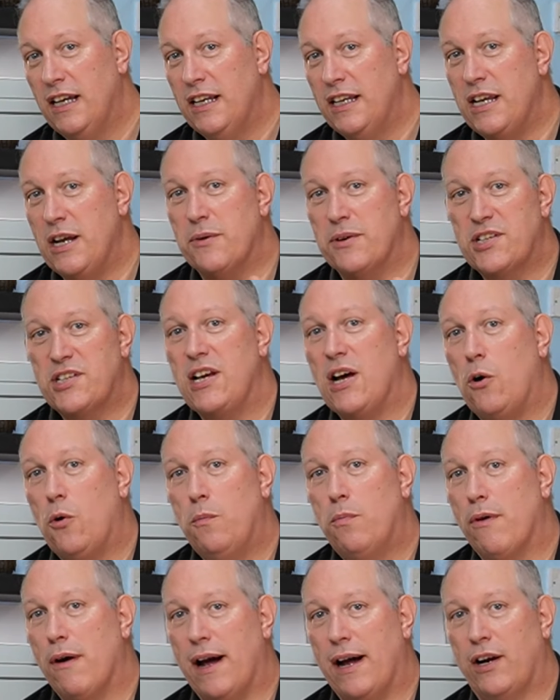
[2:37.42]
A subtle
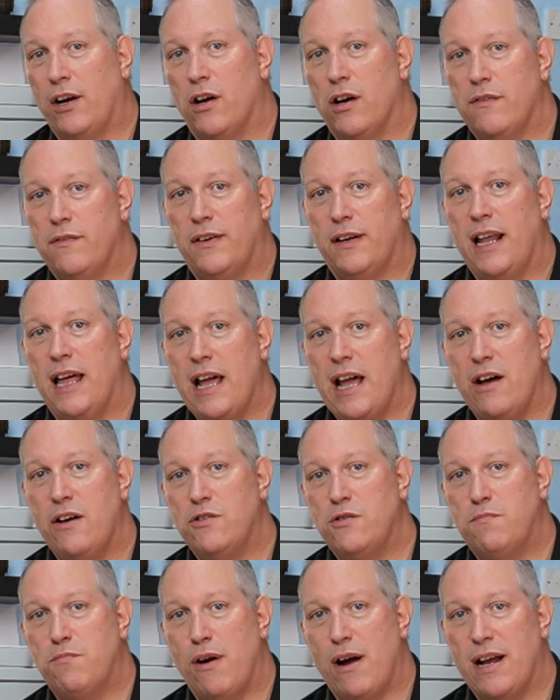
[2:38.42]
brown like
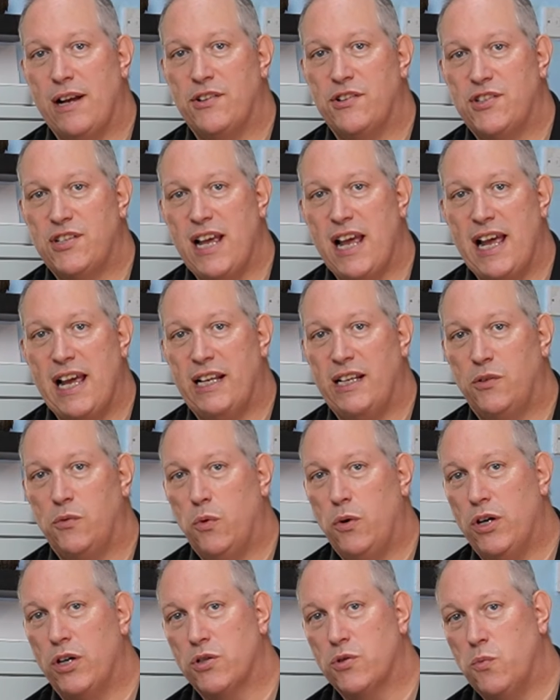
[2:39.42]
Vallejo's Brown Sand
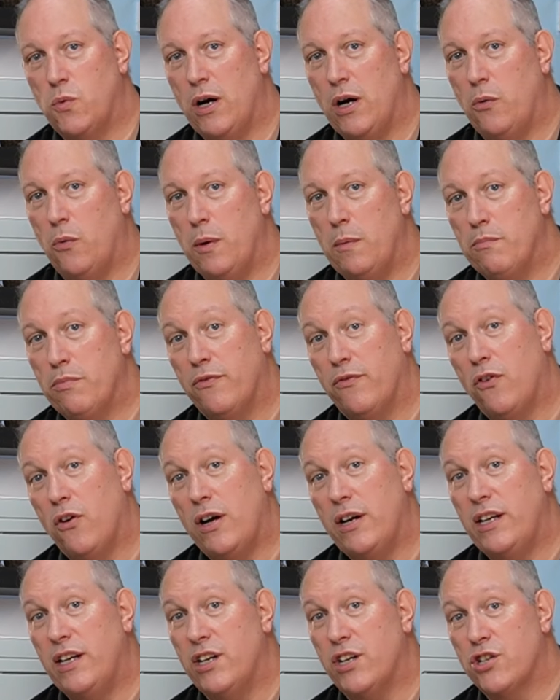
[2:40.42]
works well when
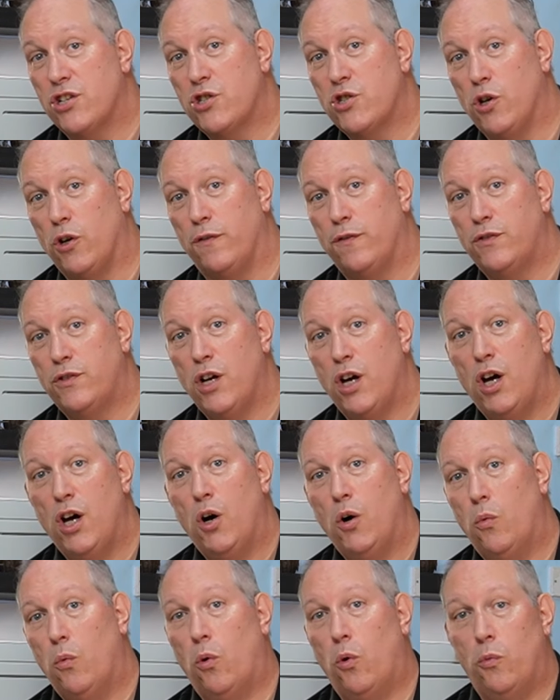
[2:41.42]
providing a soft,
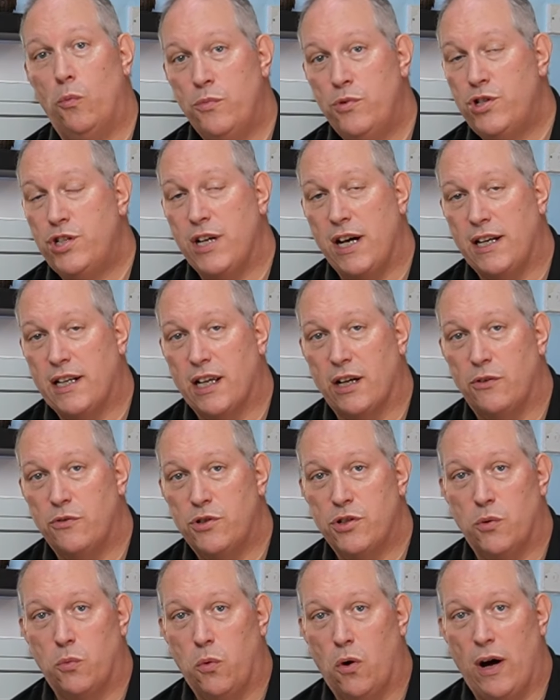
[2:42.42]
warm shadow
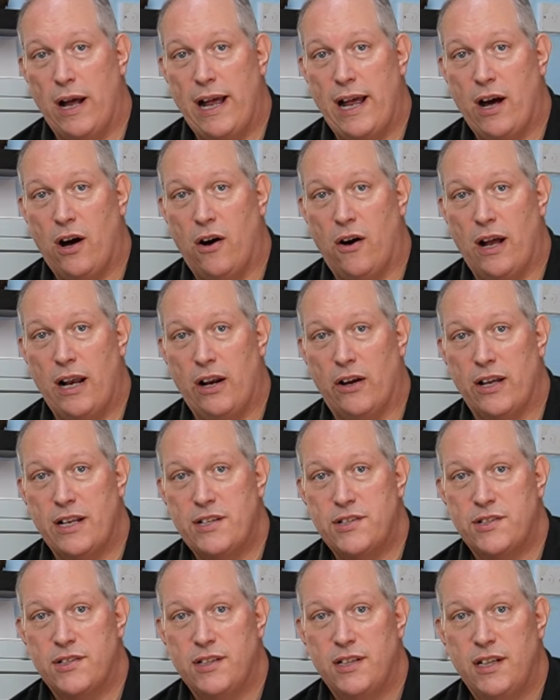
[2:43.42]
to white
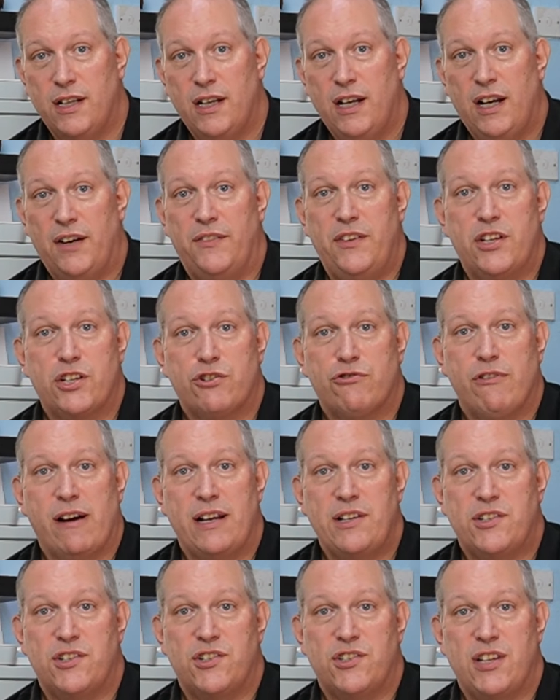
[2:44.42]
highlights. And this
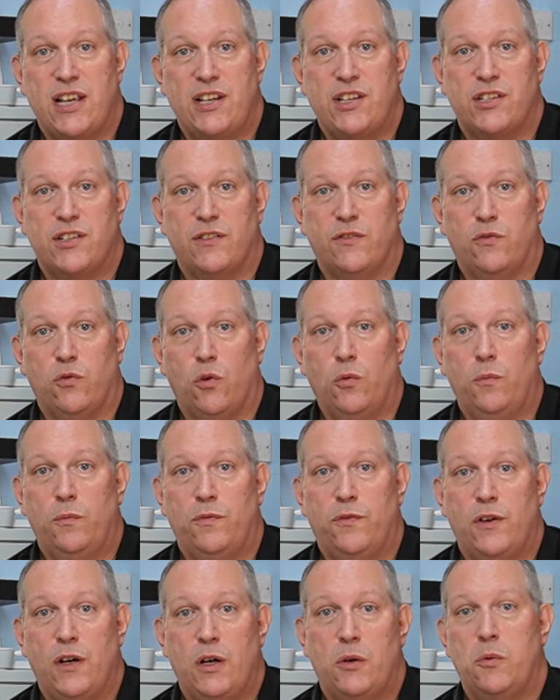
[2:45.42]
creates a sense of
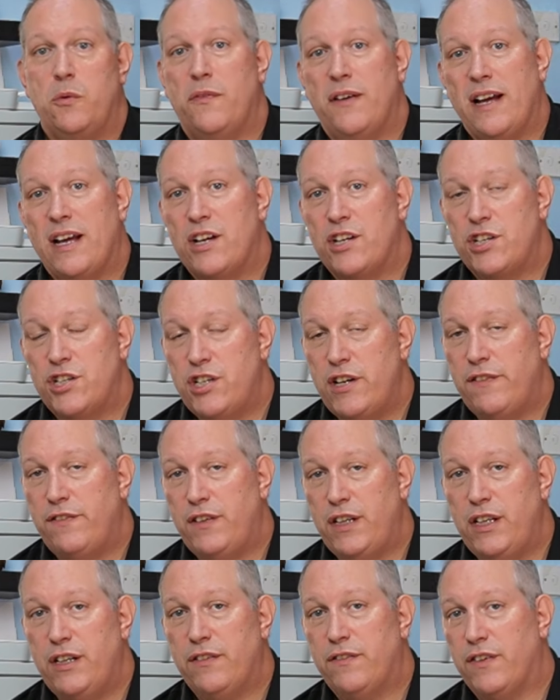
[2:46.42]
warmth without
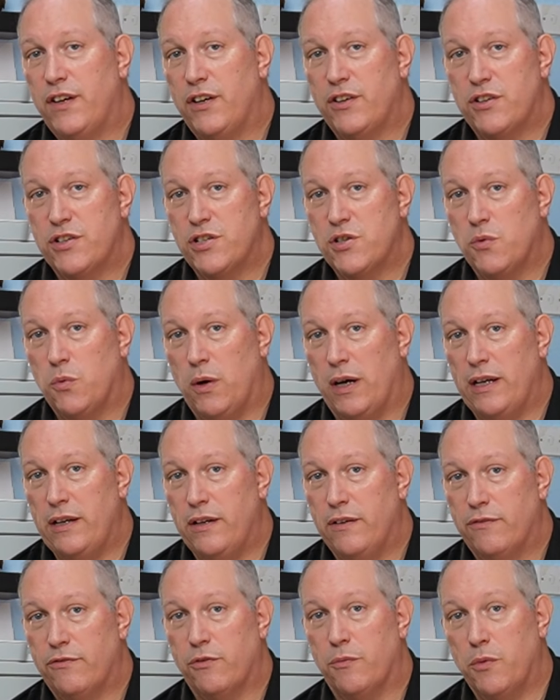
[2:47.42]
shifting the focus away
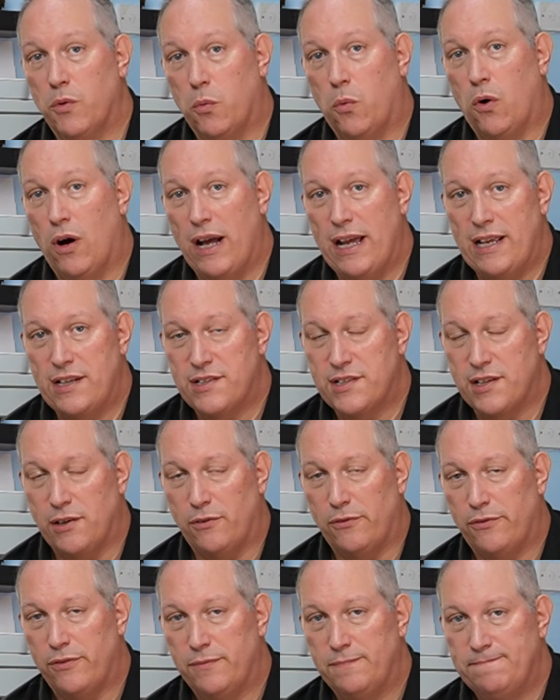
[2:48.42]
from the white
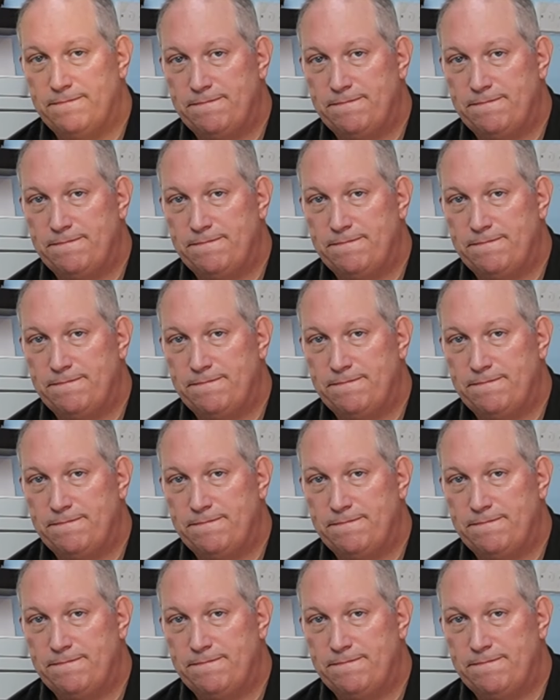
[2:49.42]
itself.